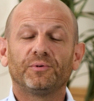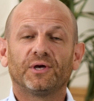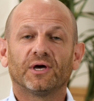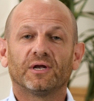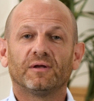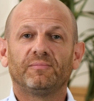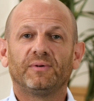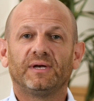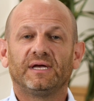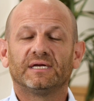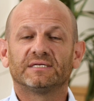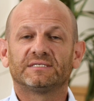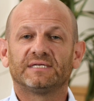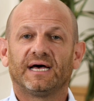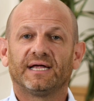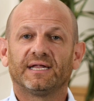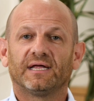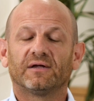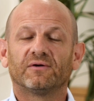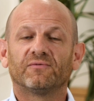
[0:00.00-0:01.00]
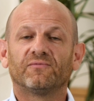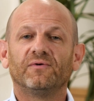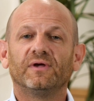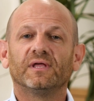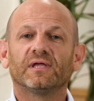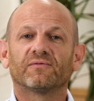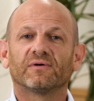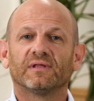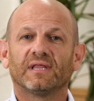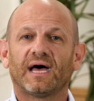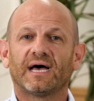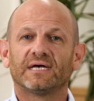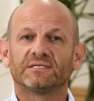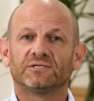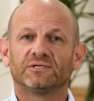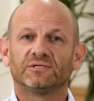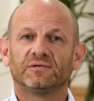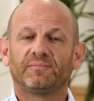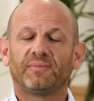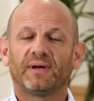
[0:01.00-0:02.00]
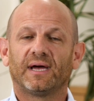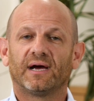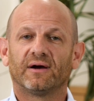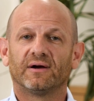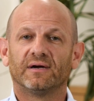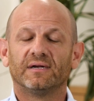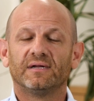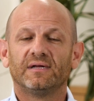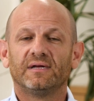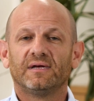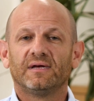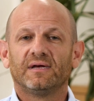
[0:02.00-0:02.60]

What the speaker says: you're going to be as an adult. It really relies on your parent.